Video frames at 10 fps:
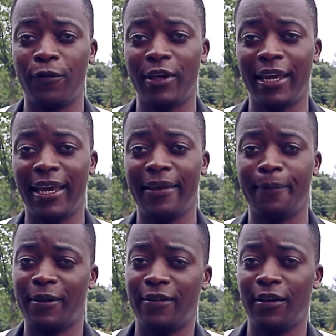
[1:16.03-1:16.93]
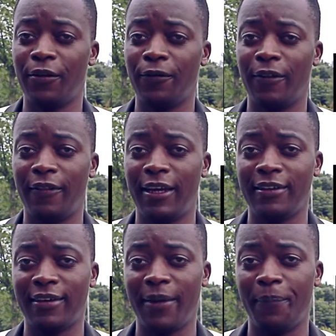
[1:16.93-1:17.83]
of doing 80% of the
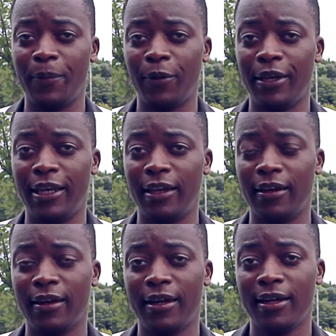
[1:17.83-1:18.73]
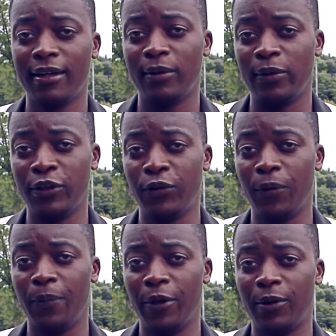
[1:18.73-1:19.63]
things that people need, which
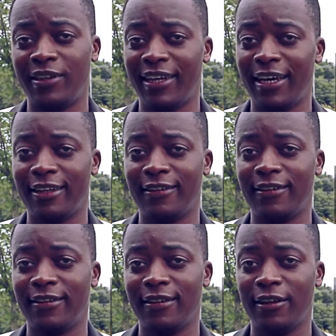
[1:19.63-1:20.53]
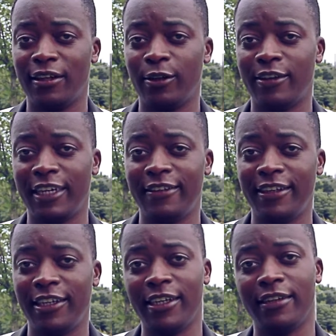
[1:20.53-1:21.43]
would be your texts, your
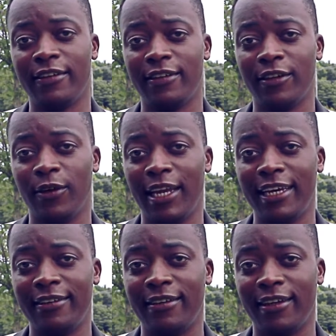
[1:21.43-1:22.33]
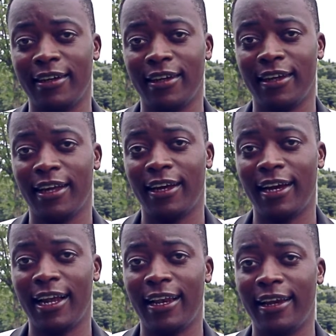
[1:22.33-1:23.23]
transitions, your lighting,
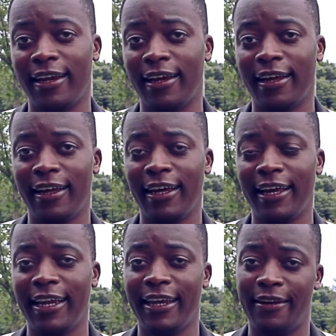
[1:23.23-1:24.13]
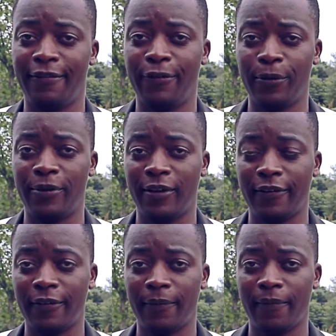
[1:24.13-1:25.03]
coloring, and adding
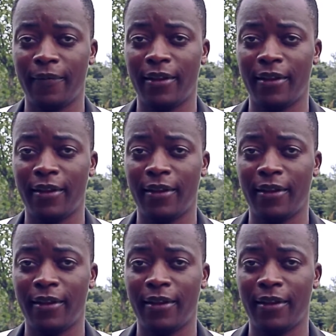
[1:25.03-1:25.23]
filters.